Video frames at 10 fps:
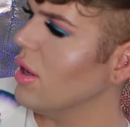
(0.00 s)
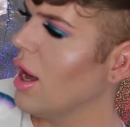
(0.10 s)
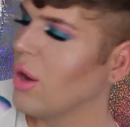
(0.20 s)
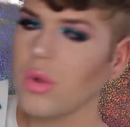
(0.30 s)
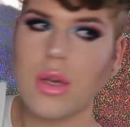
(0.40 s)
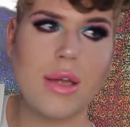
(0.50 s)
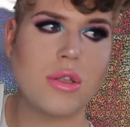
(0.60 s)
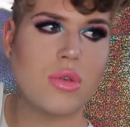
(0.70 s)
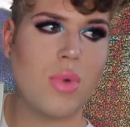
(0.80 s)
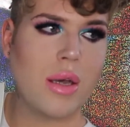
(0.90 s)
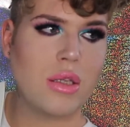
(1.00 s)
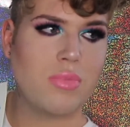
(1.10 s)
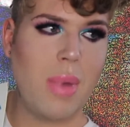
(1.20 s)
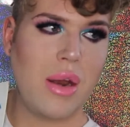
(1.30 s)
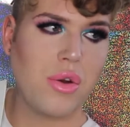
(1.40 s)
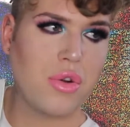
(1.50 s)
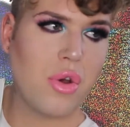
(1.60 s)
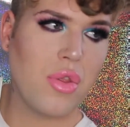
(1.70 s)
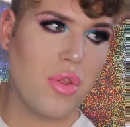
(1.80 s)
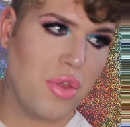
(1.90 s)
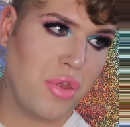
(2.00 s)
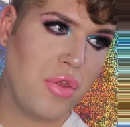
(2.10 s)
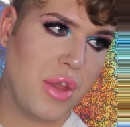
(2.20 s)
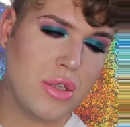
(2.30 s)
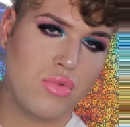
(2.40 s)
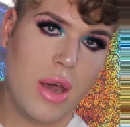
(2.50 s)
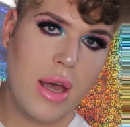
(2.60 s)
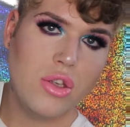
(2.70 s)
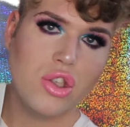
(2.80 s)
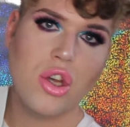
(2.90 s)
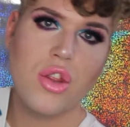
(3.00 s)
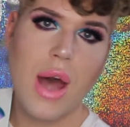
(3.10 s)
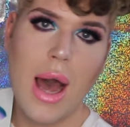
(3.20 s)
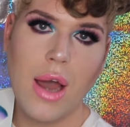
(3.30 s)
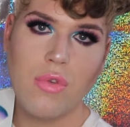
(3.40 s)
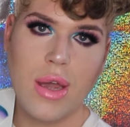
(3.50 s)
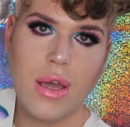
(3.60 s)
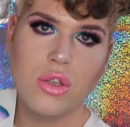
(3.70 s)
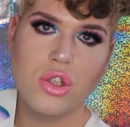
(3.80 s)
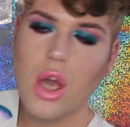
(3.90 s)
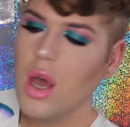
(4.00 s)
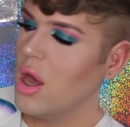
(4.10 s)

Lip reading: And I would like to expand on this range, so the eye range,